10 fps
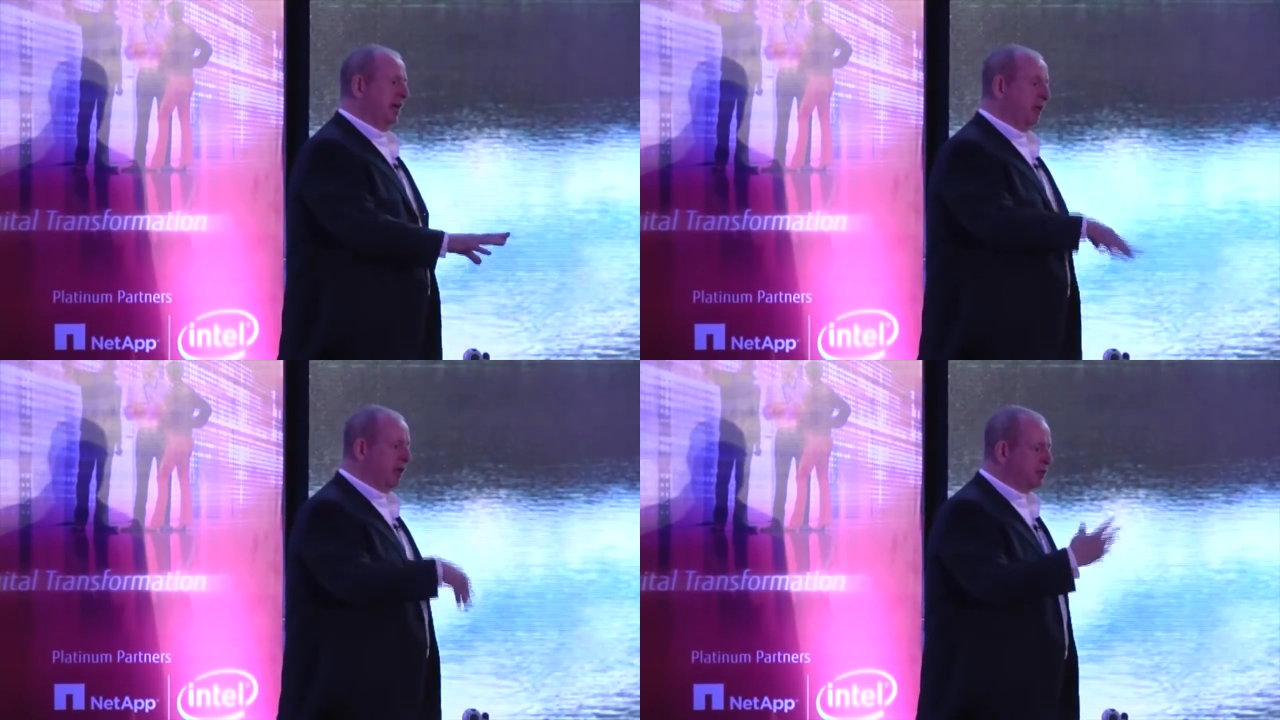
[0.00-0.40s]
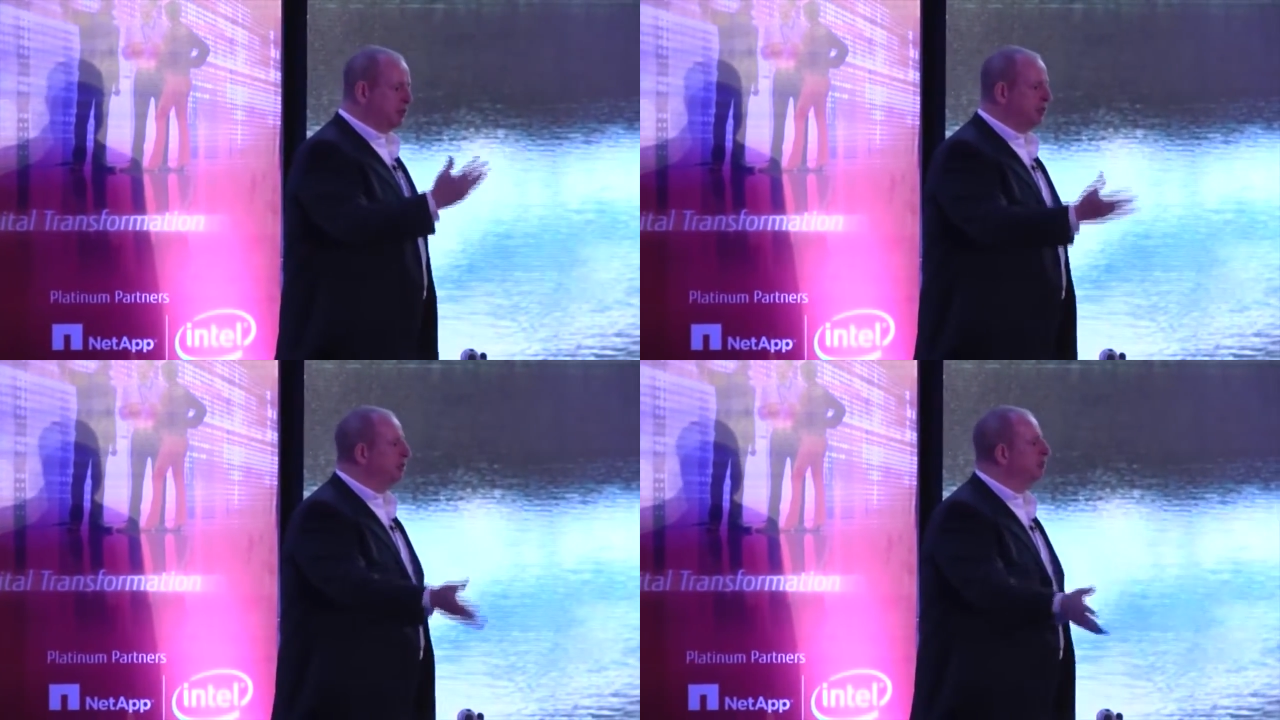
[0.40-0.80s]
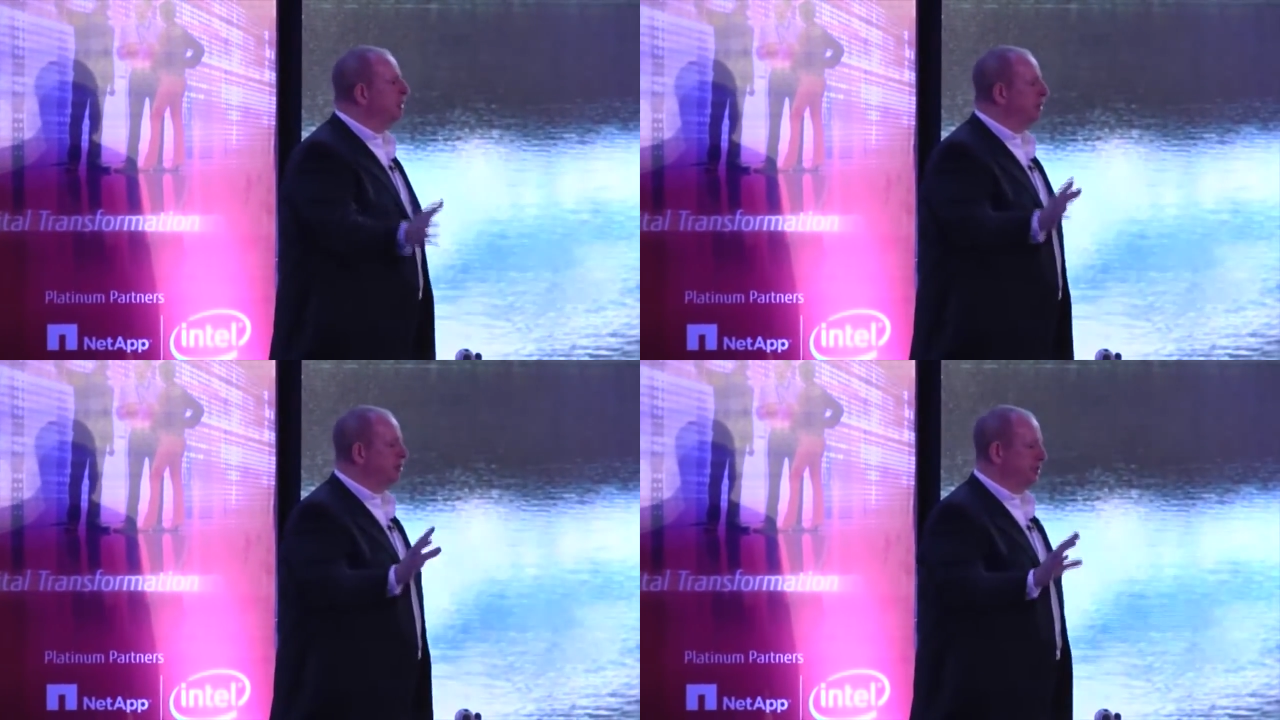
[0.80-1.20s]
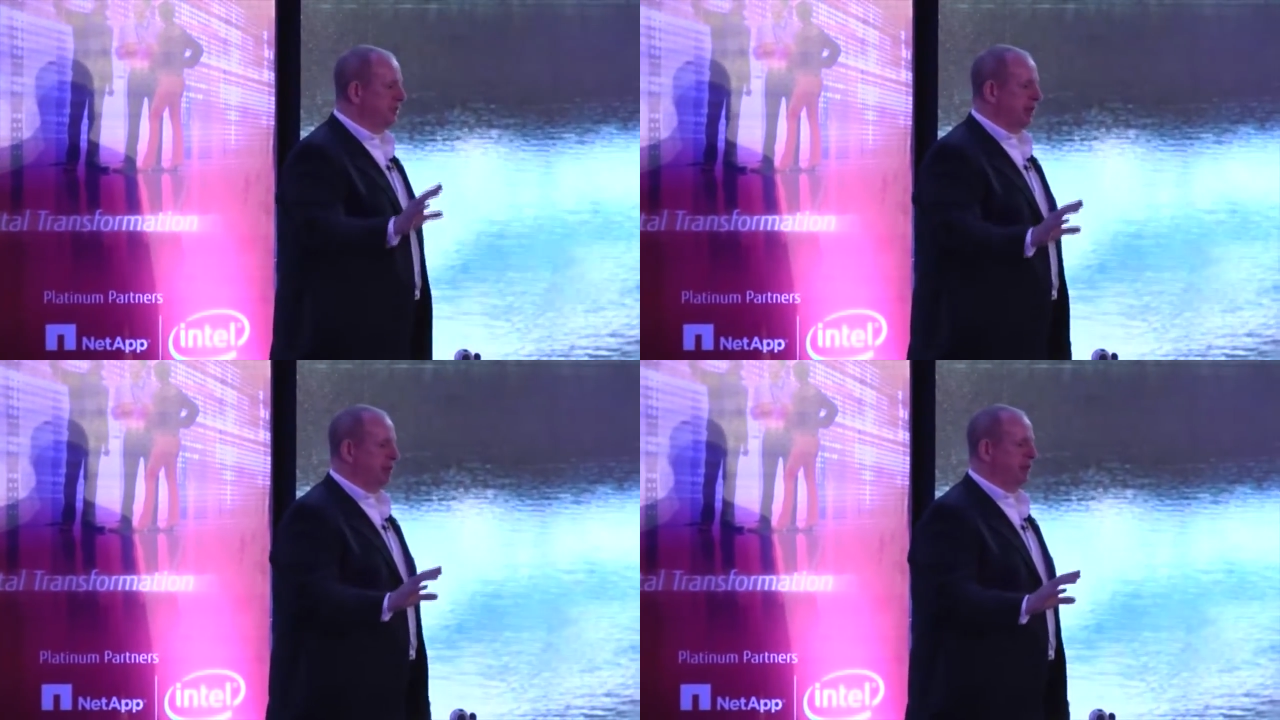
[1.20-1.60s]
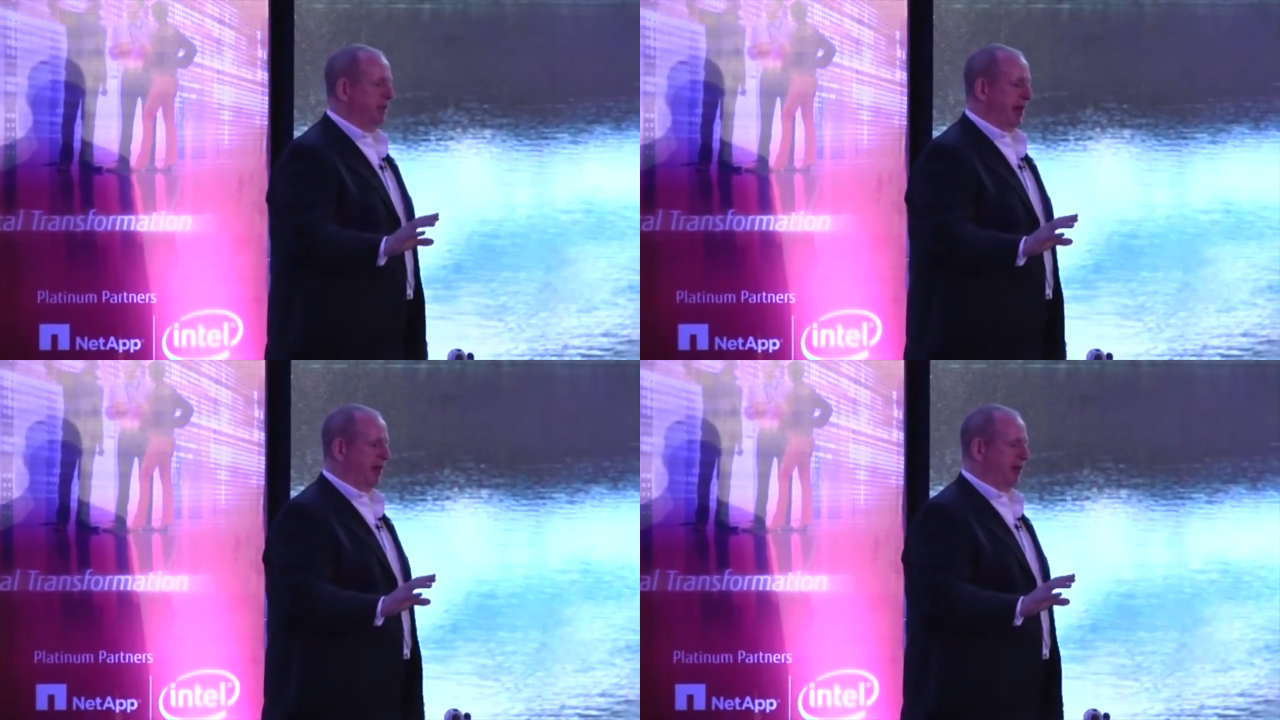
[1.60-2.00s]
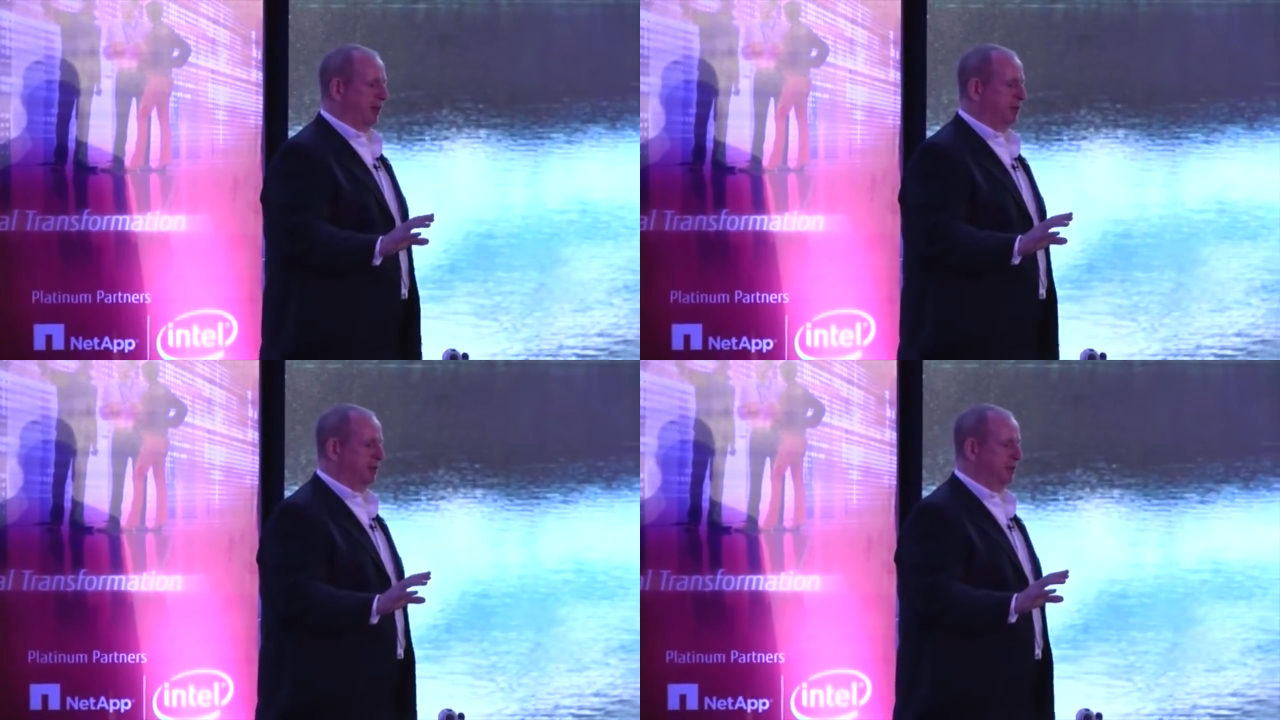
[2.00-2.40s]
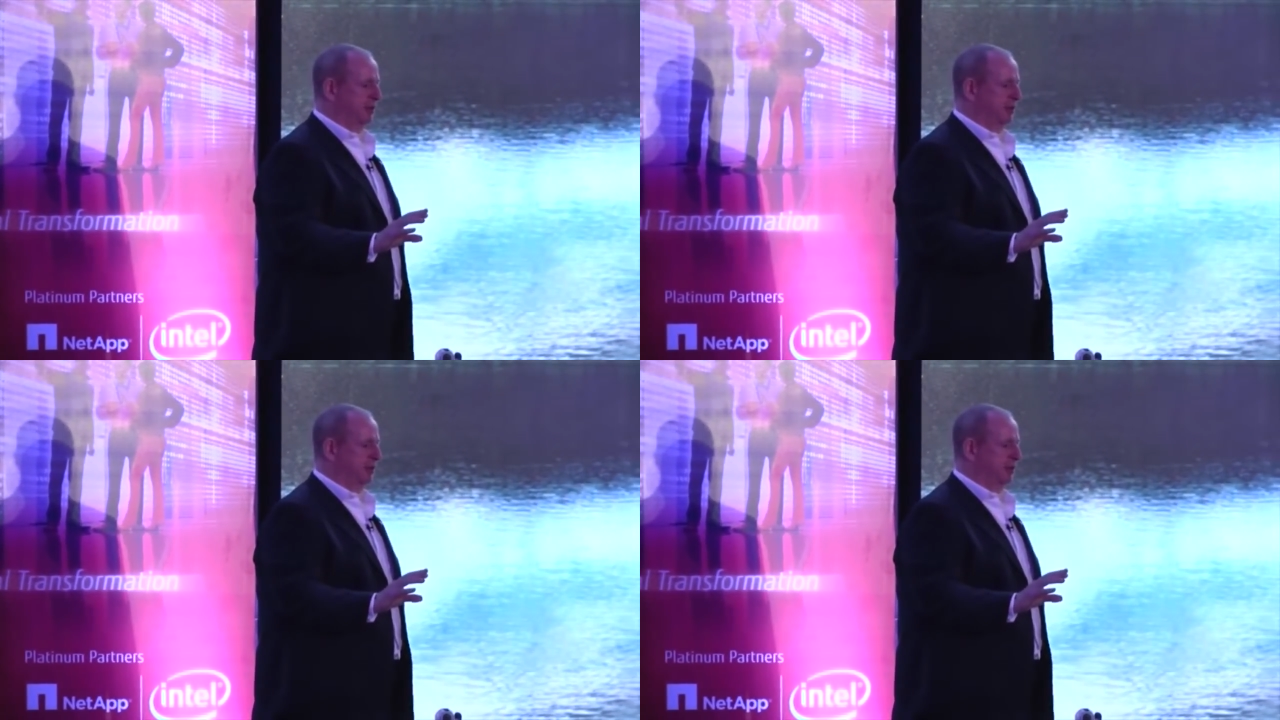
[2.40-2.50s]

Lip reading: and we understood, and we closed it down within hours.